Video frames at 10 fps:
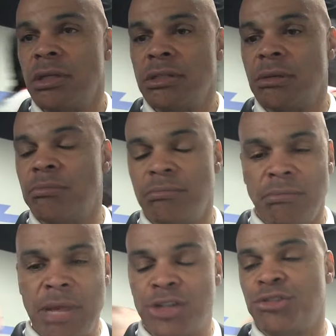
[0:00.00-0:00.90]
some
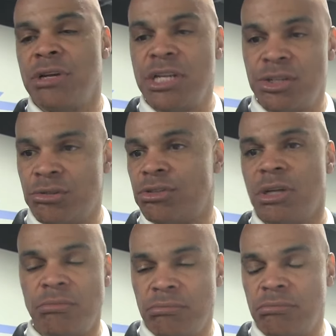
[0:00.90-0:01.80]
X-rays or
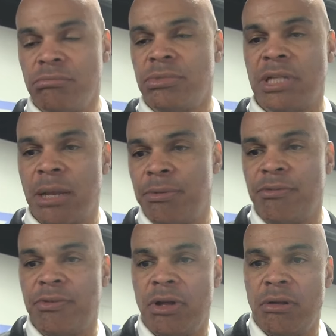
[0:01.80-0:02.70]
some type
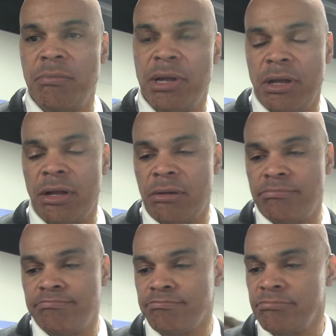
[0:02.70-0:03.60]
of uh,
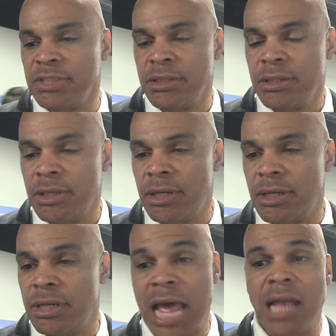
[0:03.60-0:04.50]
um,
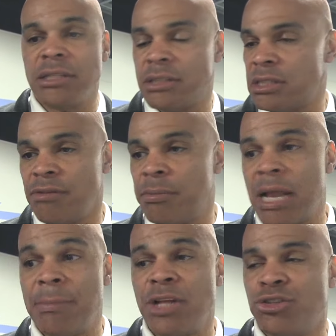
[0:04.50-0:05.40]
um, analysis of it, but
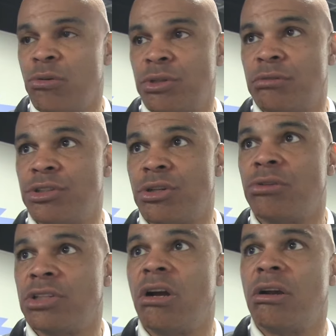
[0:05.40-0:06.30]
I'm not sure what the
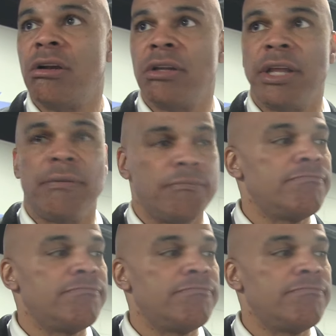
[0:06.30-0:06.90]
results are